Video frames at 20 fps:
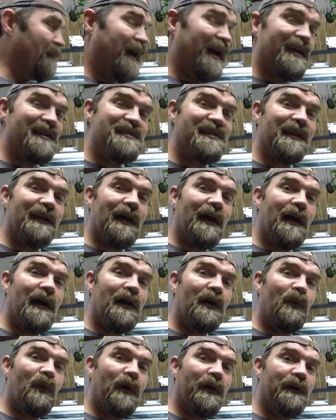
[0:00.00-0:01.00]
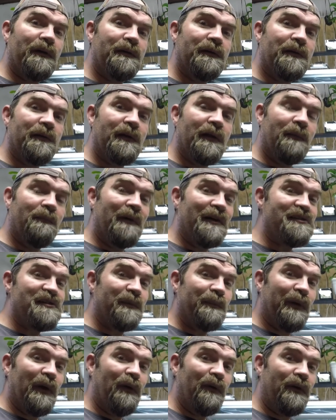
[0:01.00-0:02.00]
SL Aqua Magic
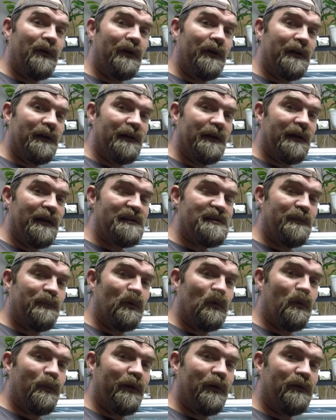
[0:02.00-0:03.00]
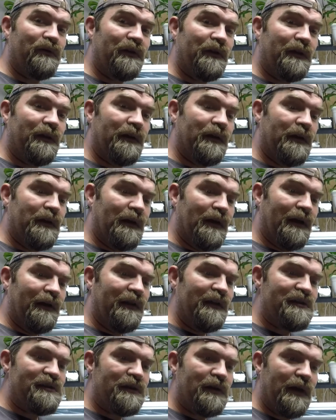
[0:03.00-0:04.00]
Powder is a probiotic.
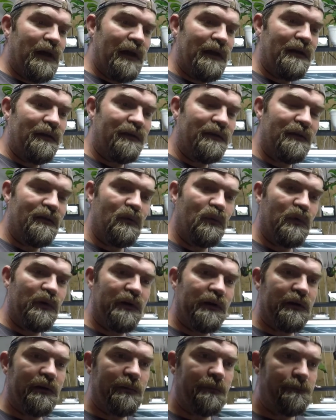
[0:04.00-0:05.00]
These are anything where